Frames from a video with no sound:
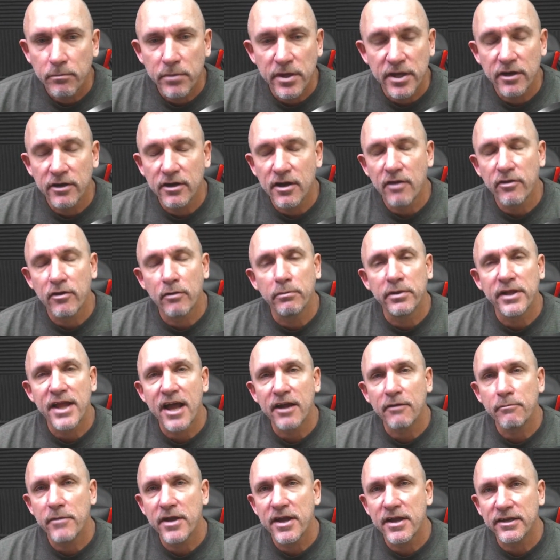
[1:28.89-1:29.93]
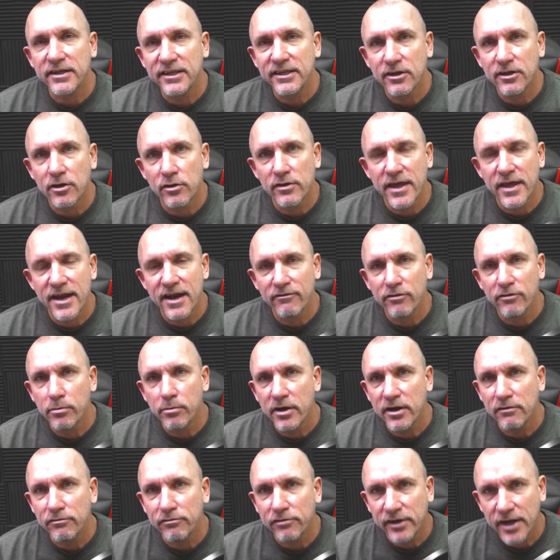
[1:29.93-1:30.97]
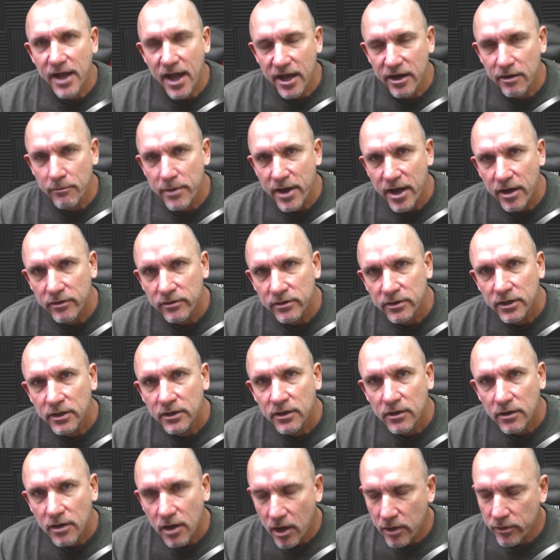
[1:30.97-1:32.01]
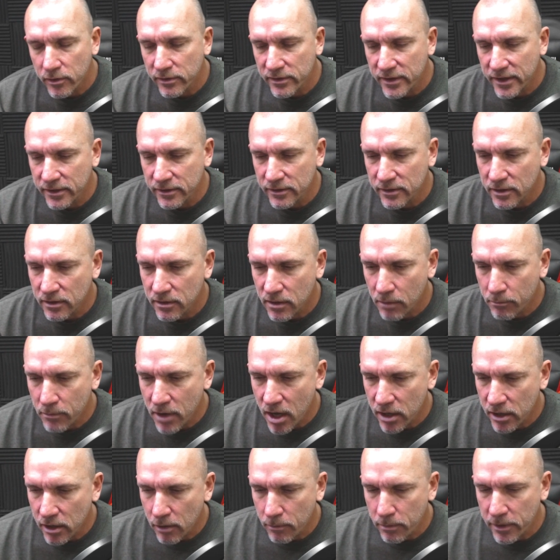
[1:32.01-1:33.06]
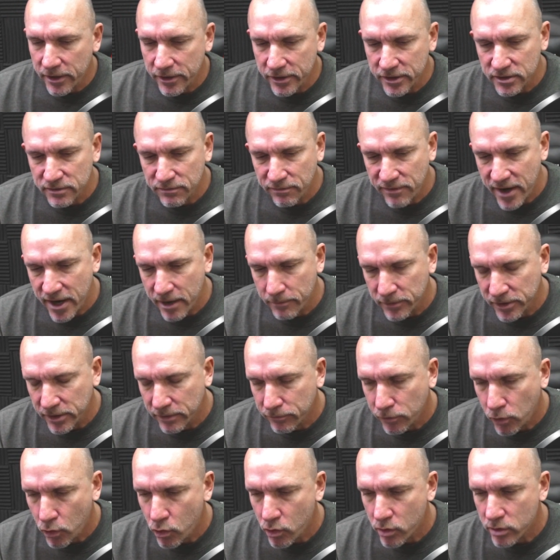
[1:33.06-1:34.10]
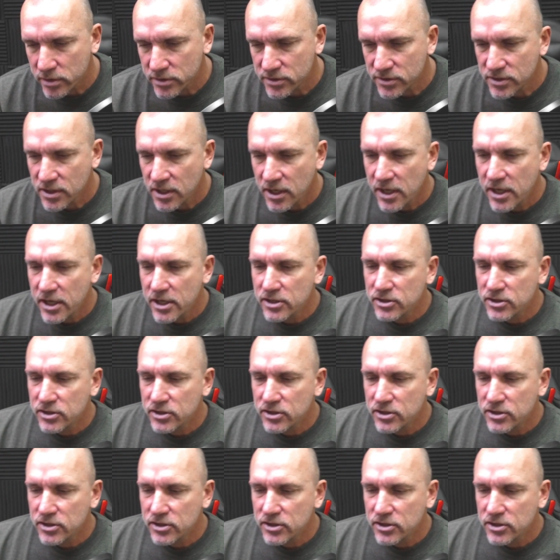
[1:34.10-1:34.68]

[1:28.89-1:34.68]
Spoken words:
been another black man killed that everybody forgot about, other than Ahmaud Arbery's family, of course.